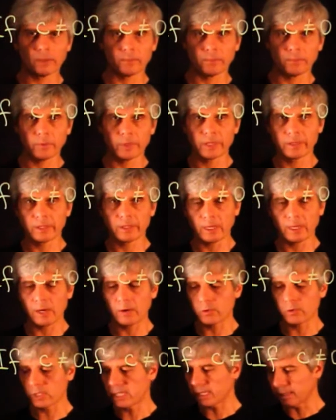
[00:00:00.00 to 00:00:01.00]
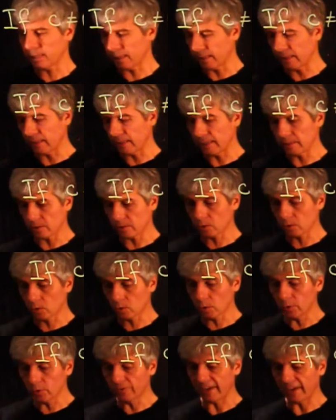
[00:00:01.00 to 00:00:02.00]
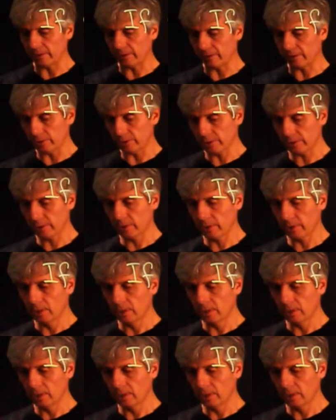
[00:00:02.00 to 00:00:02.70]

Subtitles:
when our set contains two vectors.